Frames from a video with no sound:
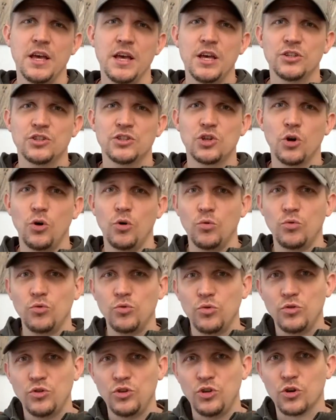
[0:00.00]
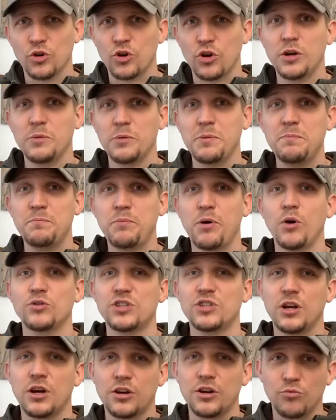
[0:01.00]
So you're going to be
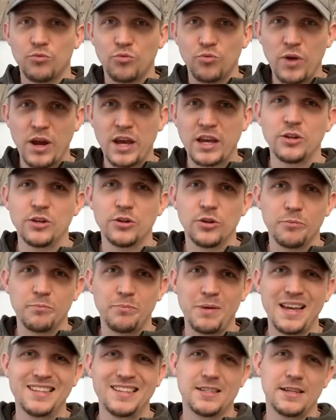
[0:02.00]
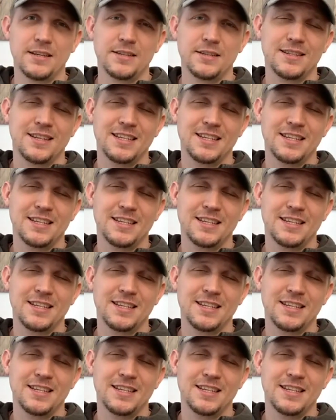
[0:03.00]
posting on a regular basis.